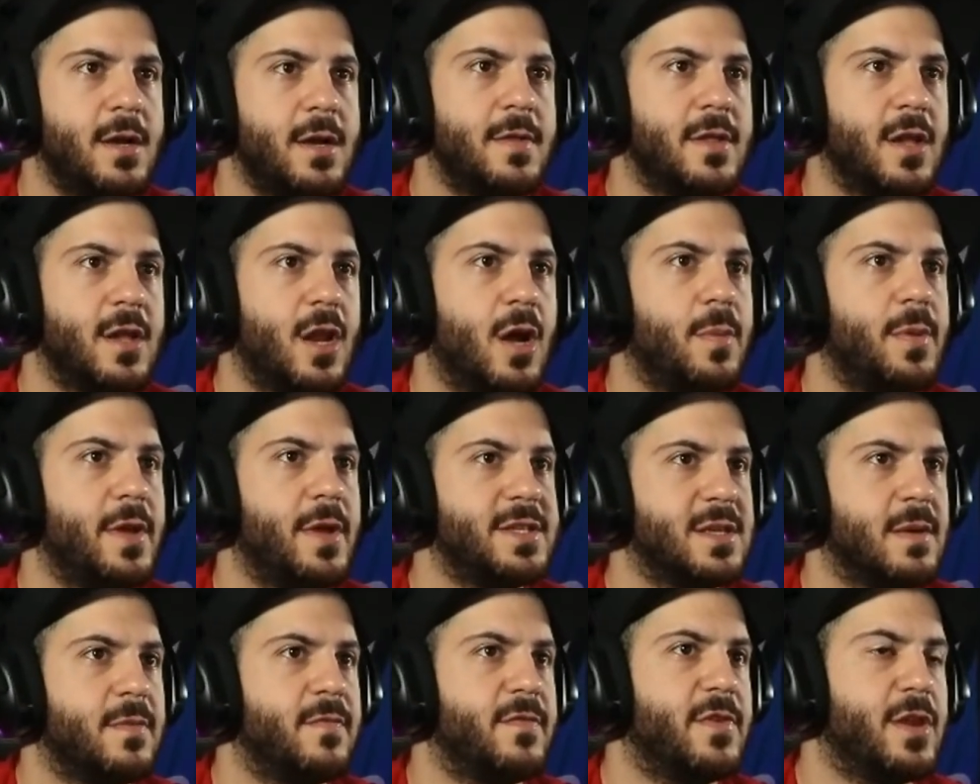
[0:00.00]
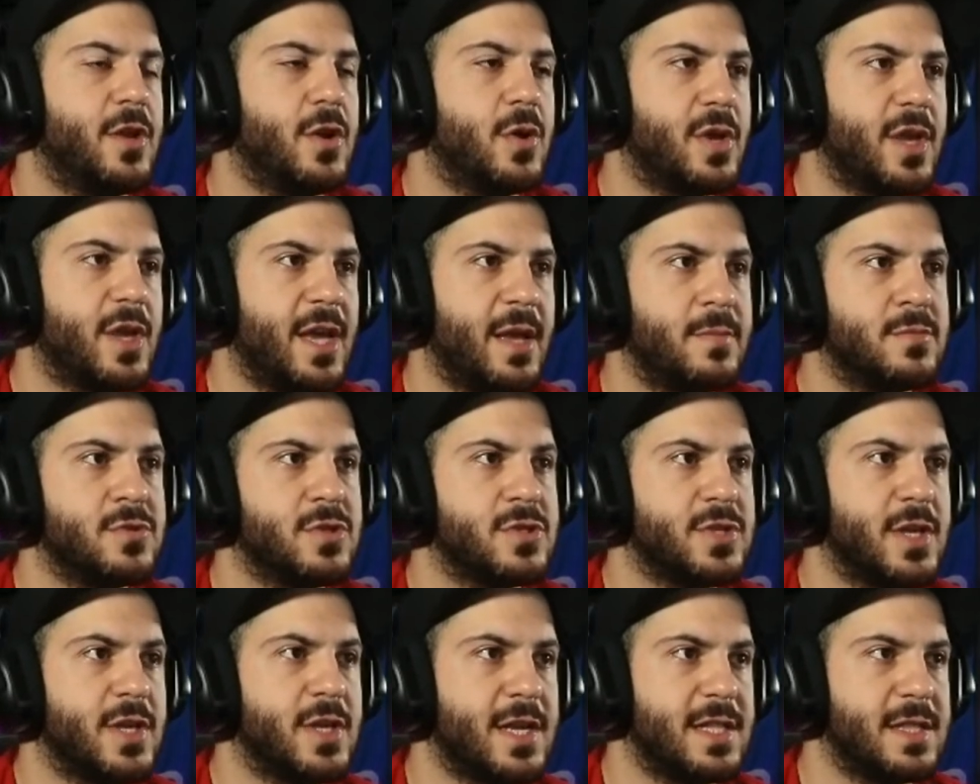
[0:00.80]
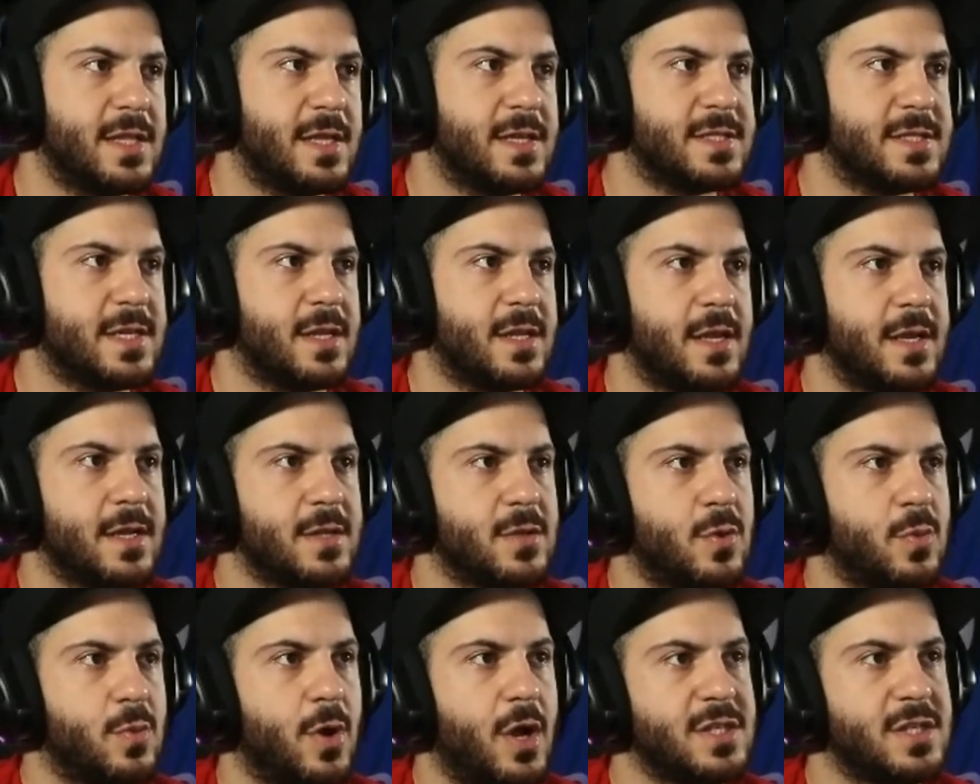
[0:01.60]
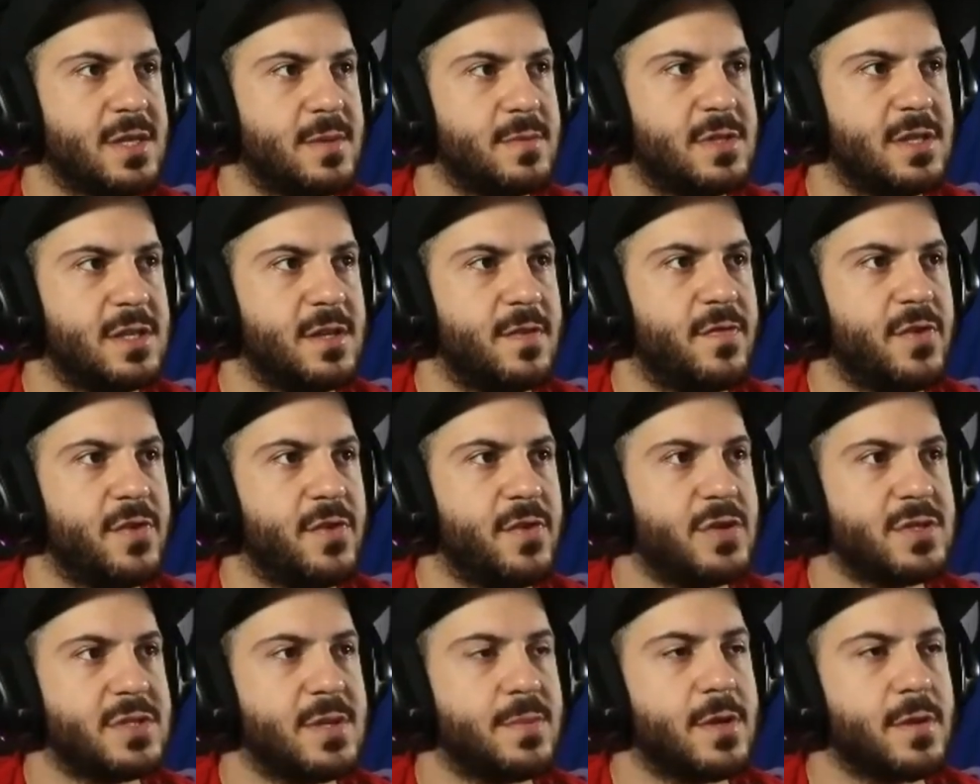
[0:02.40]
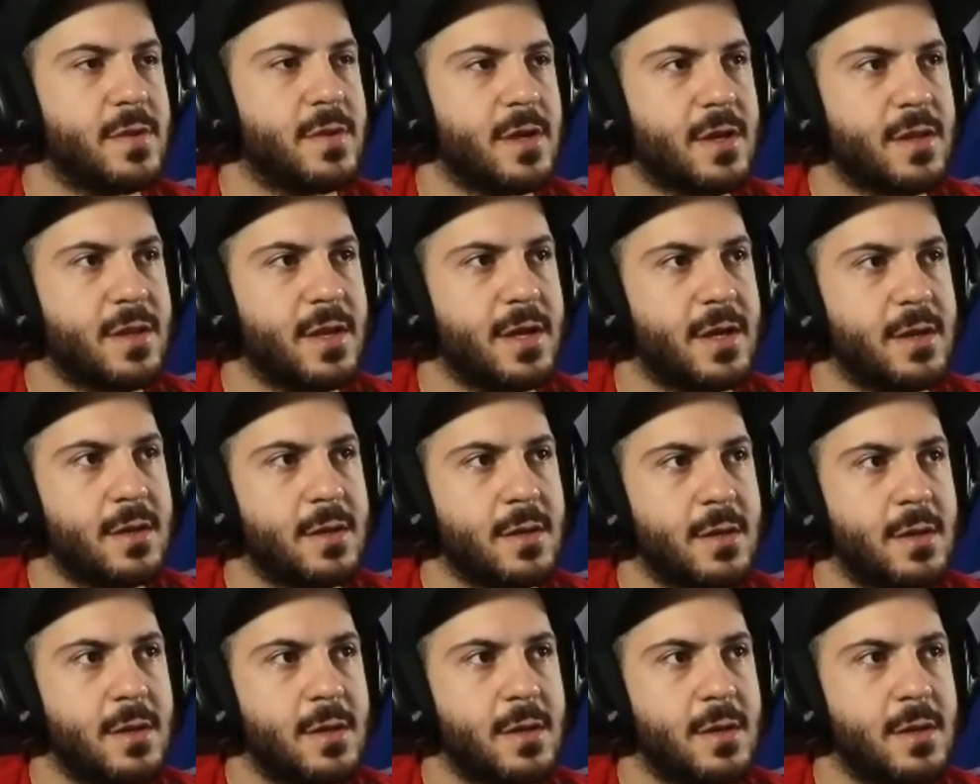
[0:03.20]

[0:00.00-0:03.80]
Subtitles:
then I'll play some video games just so I can disconnect or watch some TV or something like that.